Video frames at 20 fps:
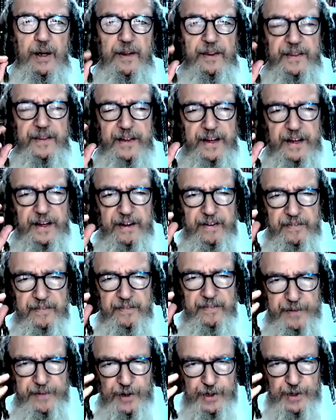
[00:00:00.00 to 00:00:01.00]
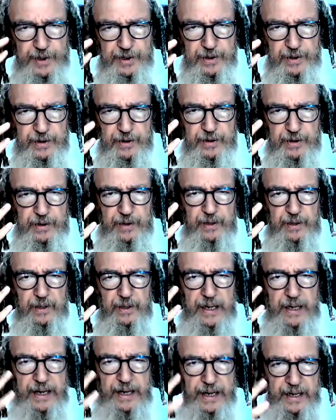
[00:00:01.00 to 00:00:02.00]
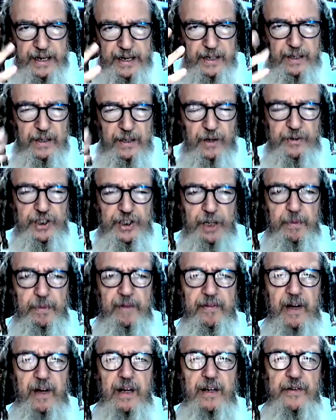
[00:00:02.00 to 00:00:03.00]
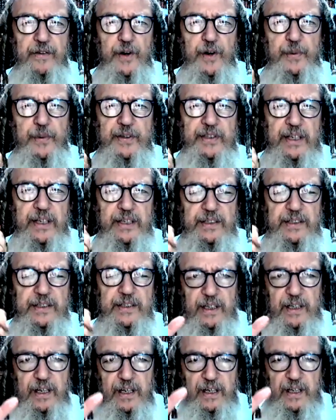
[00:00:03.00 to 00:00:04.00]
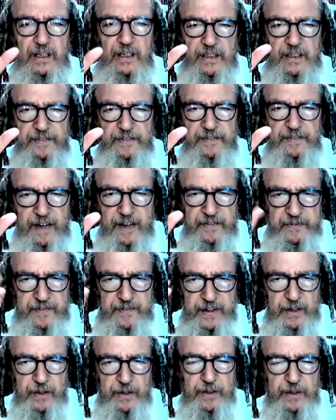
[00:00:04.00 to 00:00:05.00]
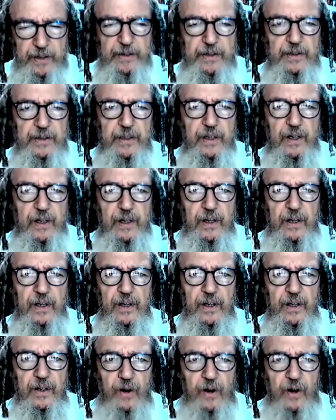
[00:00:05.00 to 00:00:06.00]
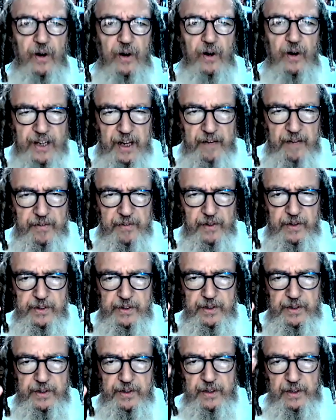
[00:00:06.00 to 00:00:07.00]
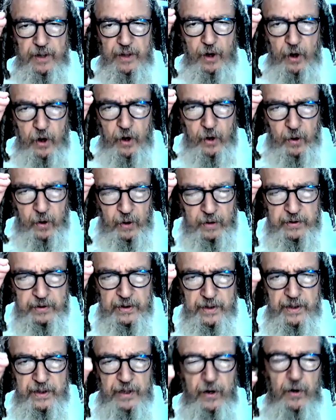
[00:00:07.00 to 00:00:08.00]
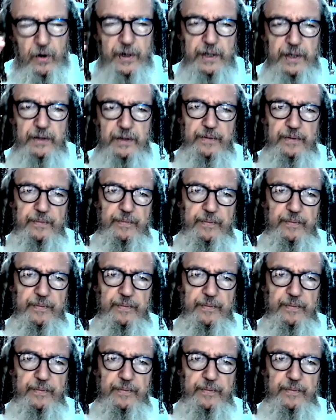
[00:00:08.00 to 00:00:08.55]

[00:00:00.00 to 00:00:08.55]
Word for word: The first hay of Shem Havaya represents the five fingers of the givers that hold the coin.